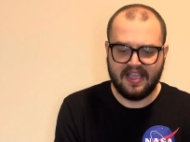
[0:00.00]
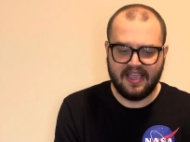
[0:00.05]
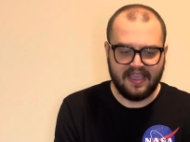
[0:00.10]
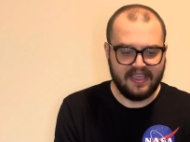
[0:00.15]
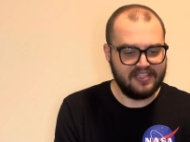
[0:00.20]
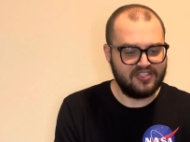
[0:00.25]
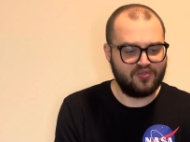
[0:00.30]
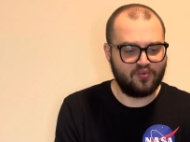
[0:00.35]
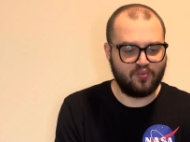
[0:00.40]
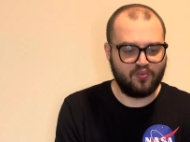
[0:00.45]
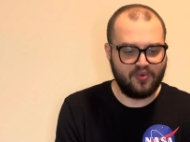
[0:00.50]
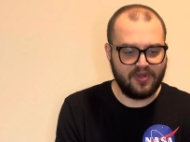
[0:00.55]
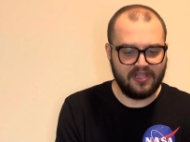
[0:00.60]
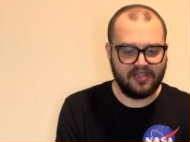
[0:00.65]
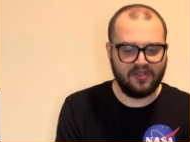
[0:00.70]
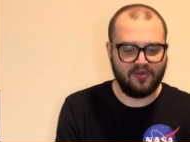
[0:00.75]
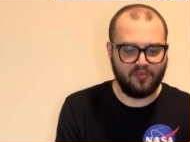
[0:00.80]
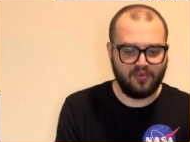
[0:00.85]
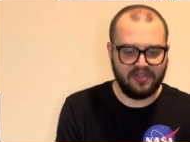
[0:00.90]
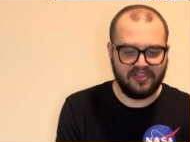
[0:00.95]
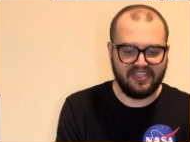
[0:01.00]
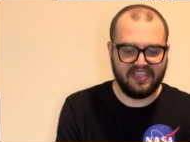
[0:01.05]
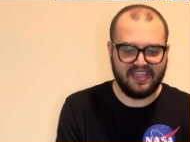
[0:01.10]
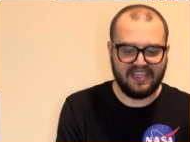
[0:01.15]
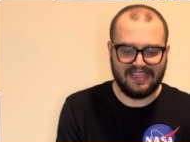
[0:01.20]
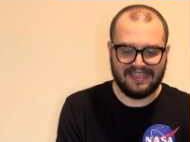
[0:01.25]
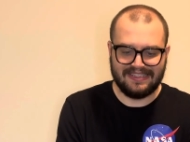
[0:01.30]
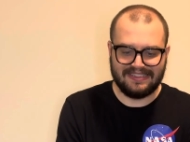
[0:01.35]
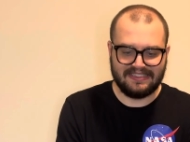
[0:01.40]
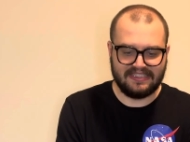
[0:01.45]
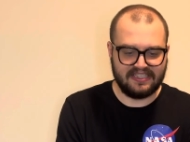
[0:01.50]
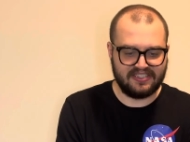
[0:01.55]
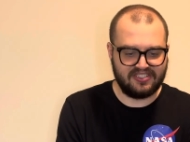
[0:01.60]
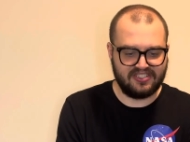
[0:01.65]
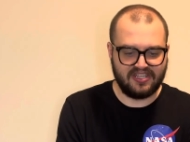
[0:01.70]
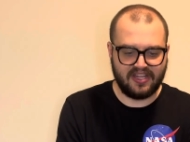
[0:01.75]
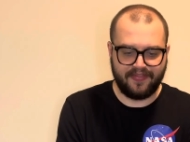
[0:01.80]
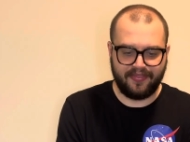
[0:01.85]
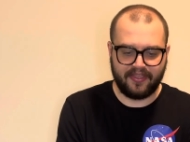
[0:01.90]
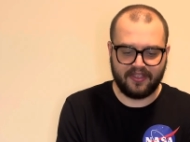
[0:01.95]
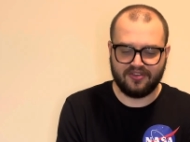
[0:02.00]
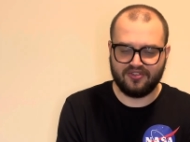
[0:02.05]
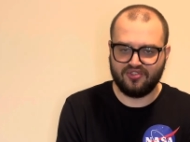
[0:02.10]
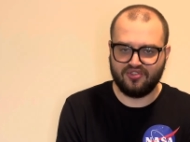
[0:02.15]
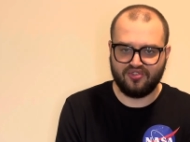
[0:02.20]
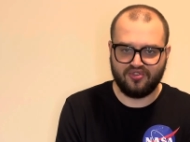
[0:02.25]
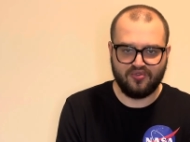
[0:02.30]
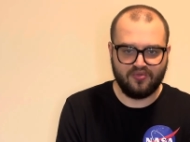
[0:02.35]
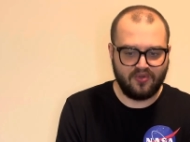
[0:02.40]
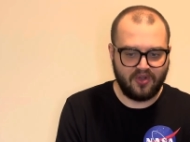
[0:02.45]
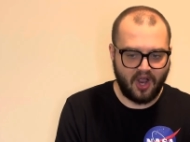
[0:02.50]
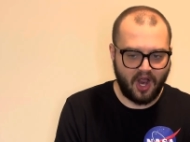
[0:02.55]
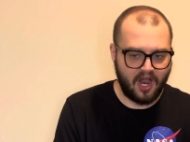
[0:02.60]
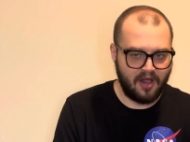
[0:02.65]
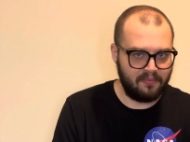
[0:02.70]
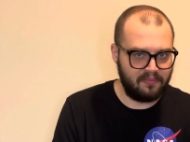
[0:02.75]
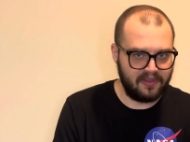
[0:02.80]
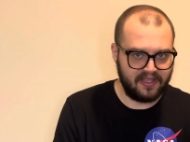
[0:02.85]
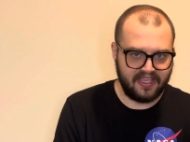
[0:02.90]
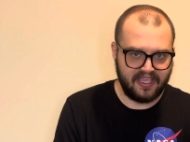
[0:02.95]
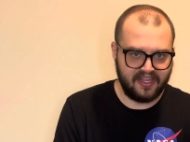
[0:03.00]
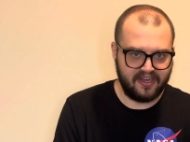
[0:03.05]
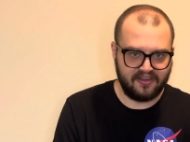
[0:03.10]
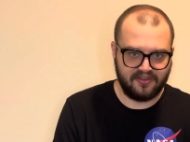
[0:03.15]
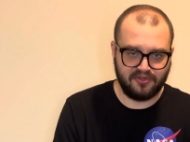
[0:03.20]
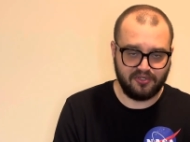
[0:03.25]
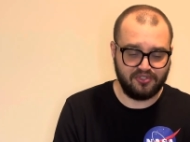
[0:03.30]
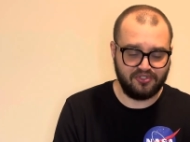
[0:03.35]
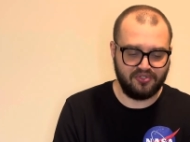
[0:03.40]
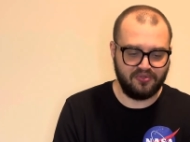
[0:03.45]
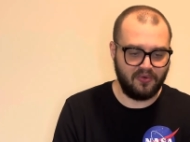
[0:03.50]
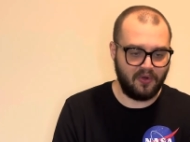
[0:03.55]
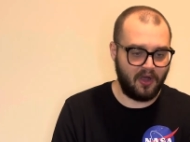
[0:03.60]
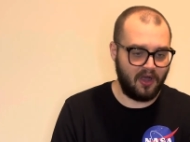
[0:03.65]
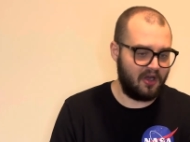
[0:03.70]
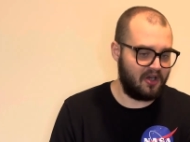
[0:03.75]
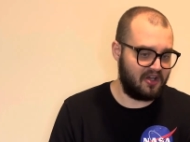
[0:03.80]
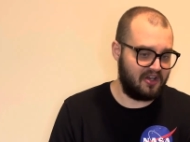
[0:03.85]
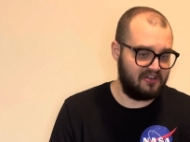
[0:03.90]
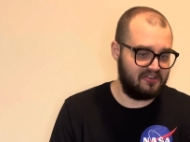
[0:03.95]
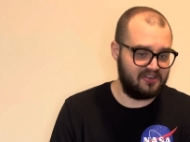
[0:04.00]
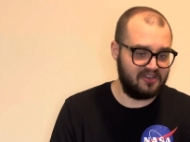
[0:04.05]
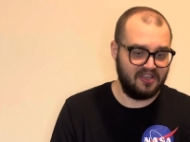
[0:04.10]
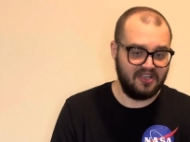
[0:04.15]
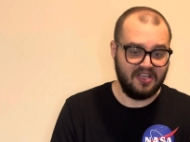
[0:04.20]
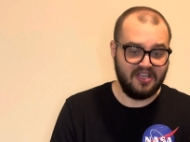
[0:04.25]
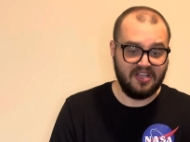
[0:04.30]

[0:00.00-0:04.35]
It's really, really easy. It's nothing too complicated or too hard.